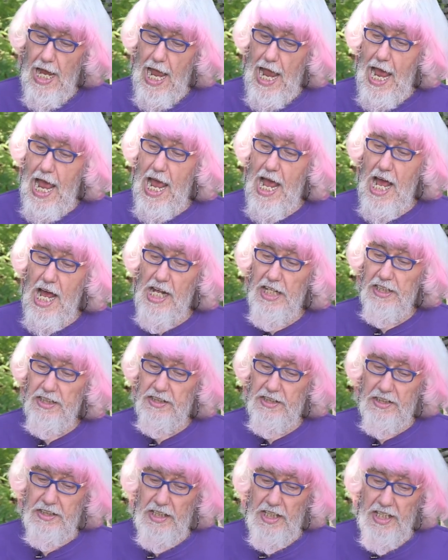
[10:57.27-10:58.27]
And
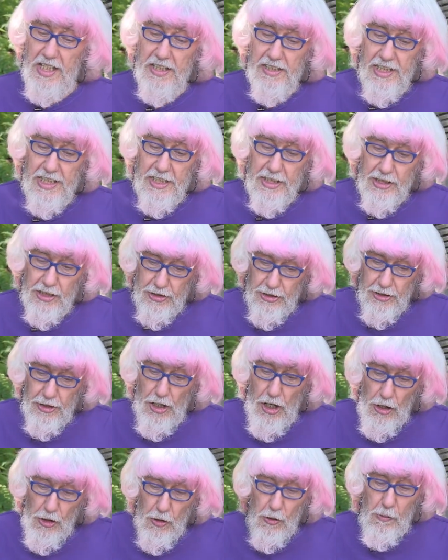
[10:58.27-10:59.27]
there is
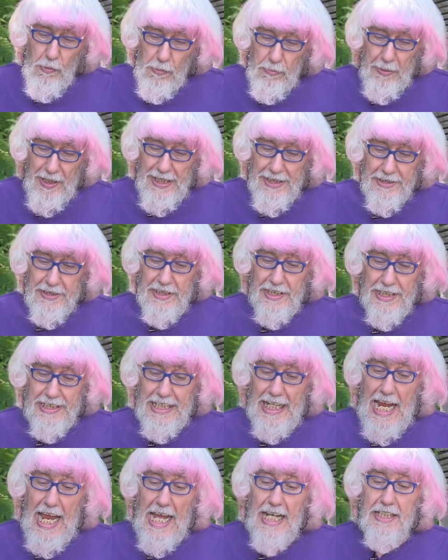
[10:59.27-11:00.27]
no better
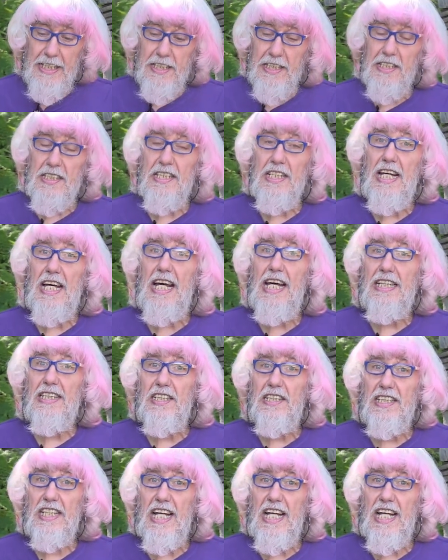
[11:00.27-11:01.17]
candidate